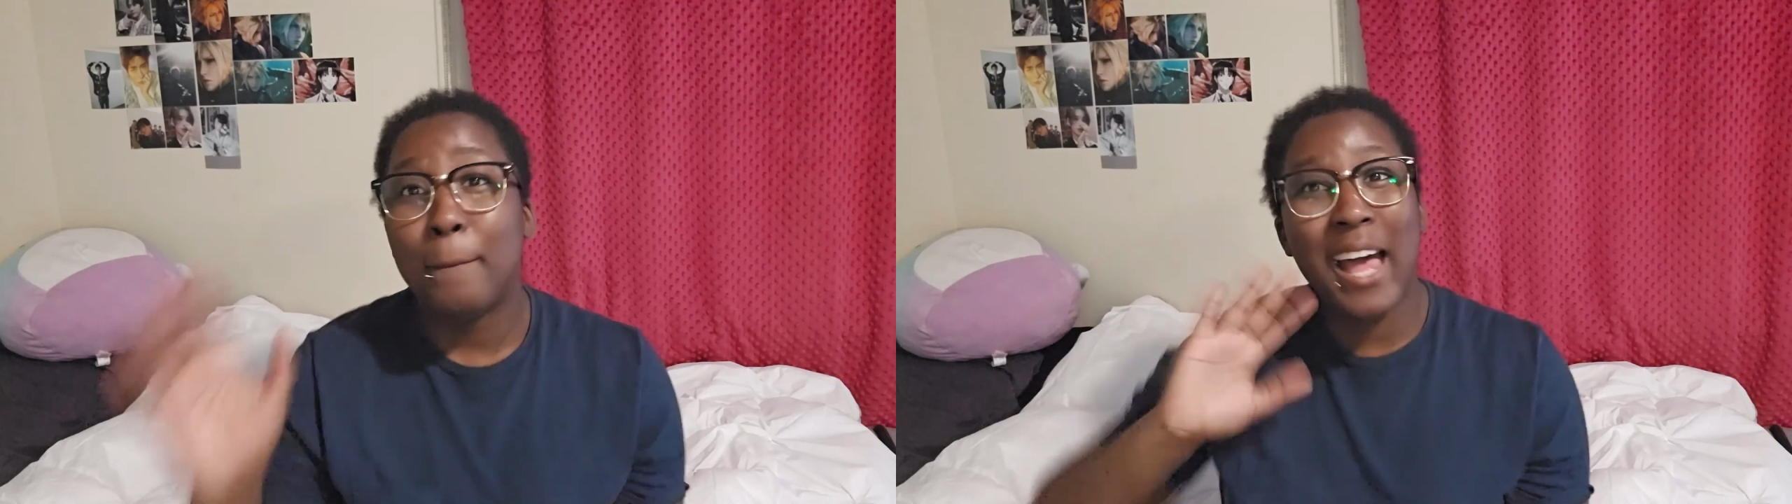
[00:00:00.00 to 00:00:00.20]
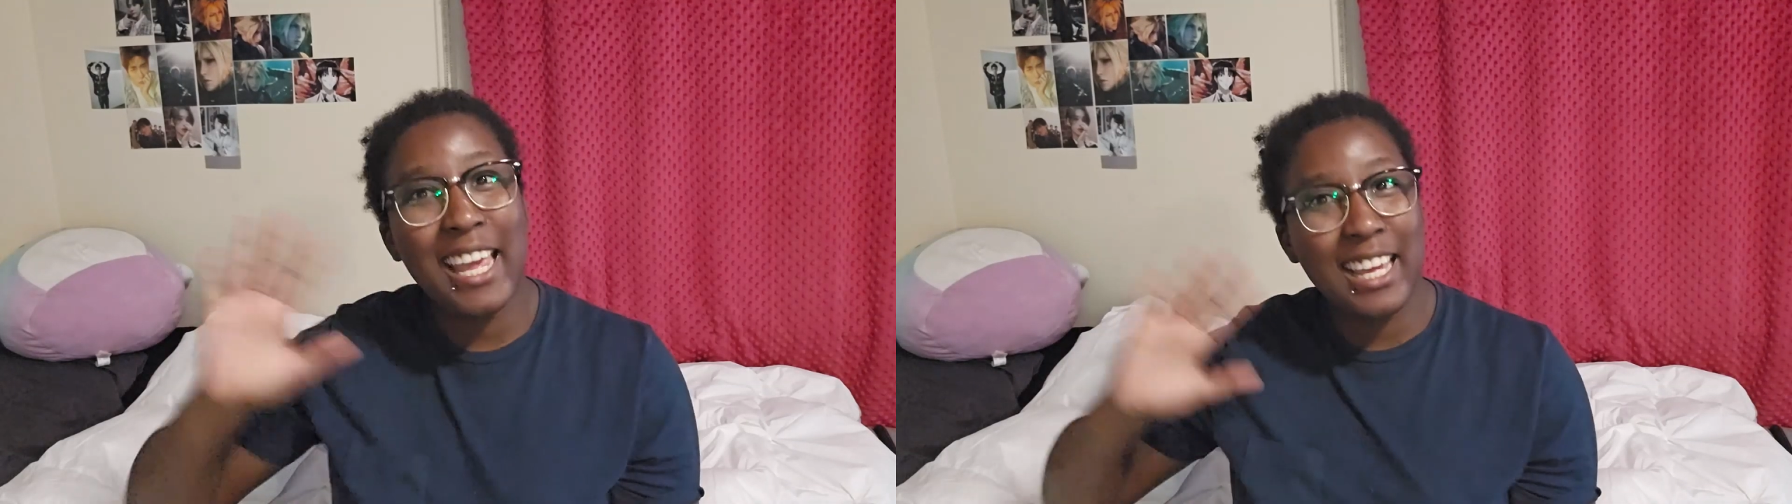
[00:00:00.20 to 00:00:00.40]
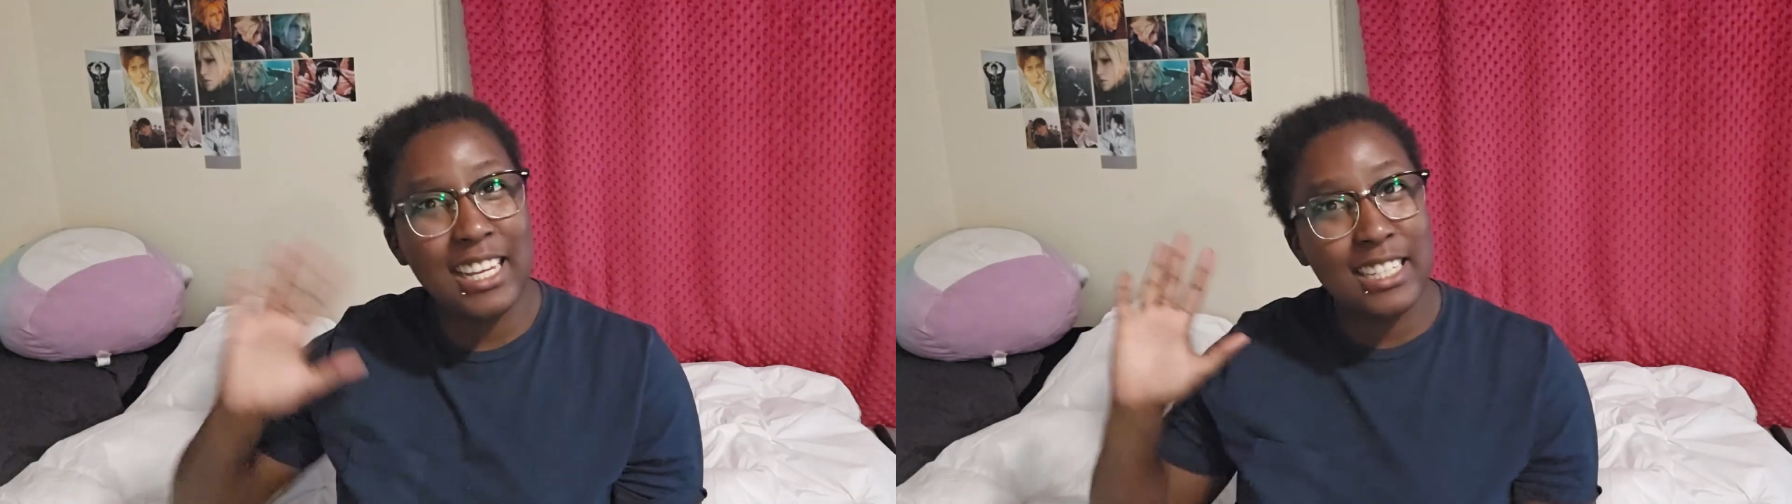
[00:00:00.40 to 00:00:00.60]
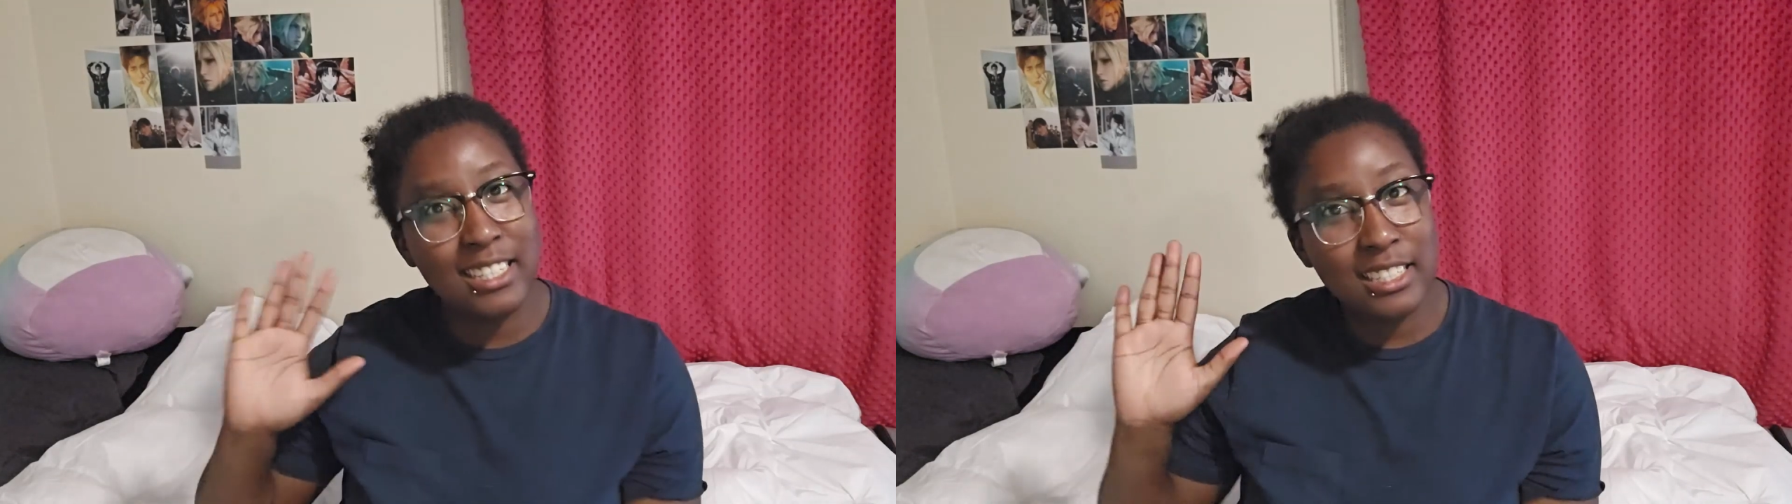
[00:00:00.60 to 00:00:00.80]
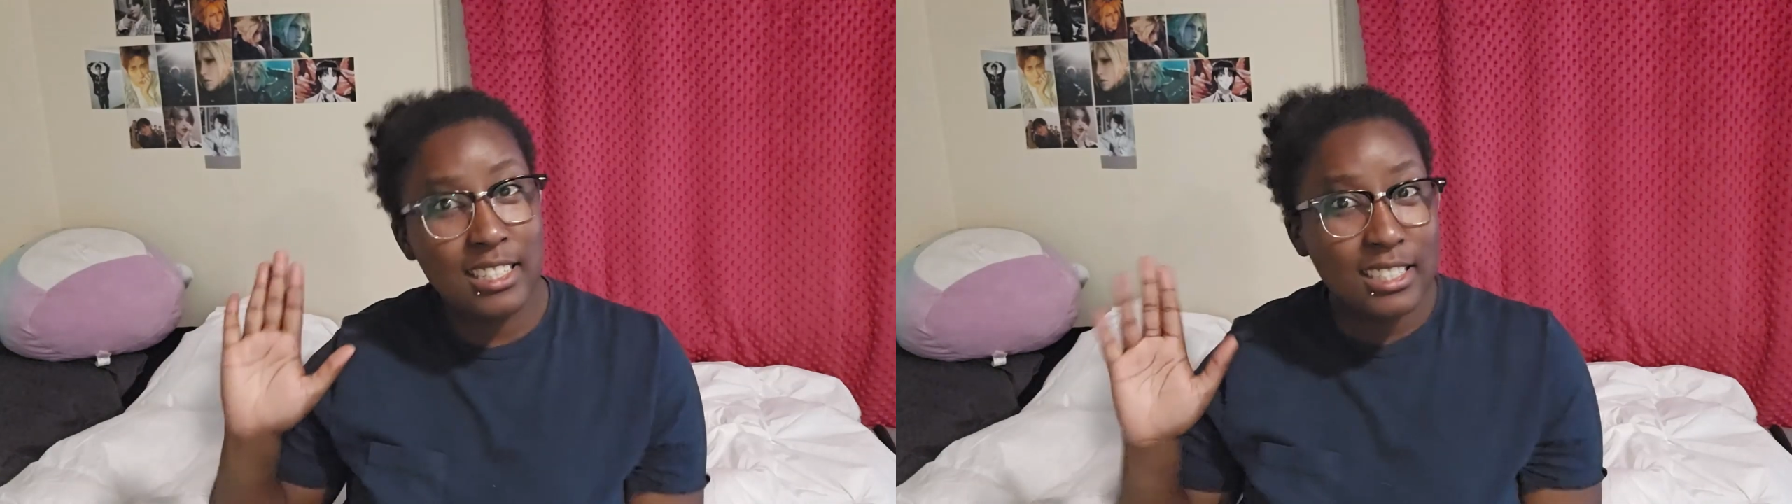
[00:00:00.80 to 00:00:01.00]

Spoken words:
Bye!